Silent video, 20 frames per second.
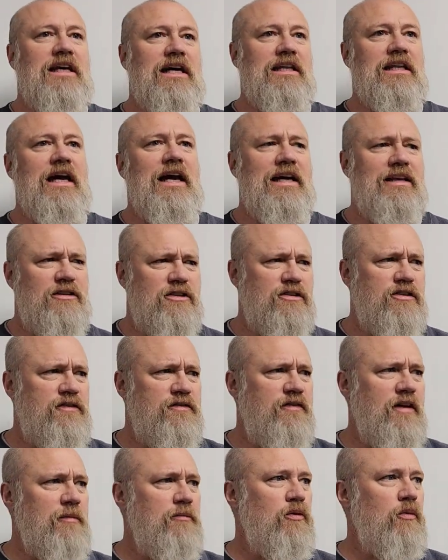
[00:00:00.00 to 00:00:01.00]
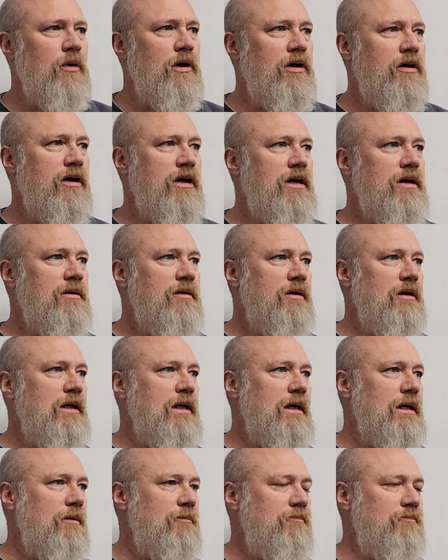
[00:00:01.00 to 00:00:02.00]
thing online. This is February,
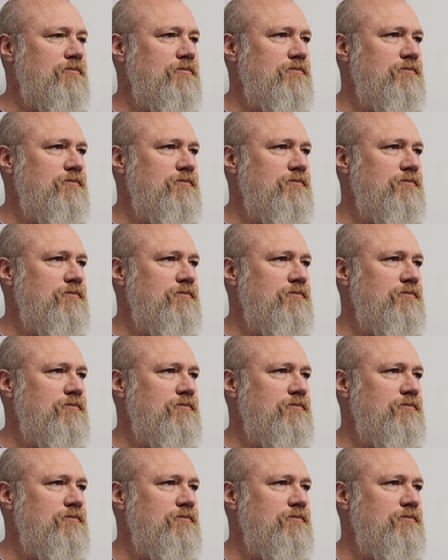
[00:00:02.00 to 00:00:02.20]
um,